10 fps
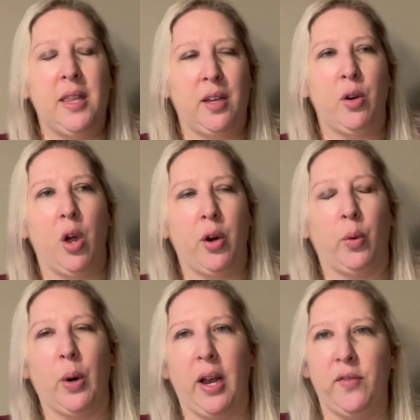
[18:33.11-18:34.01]
They're not
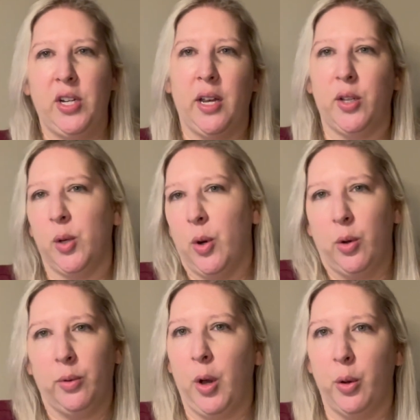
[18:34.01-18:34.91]
arrived yet,
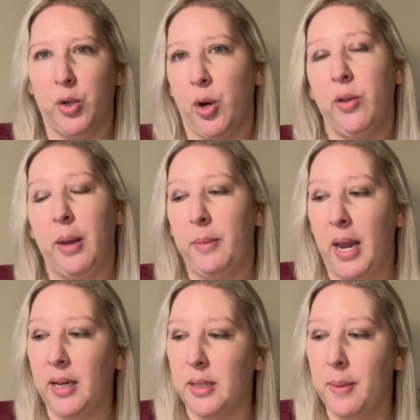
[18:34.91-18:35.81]
so I'll show them
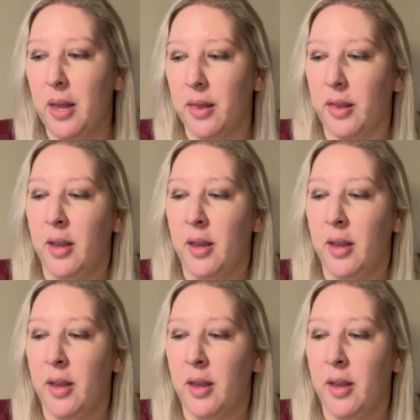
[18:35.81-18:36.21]
next month.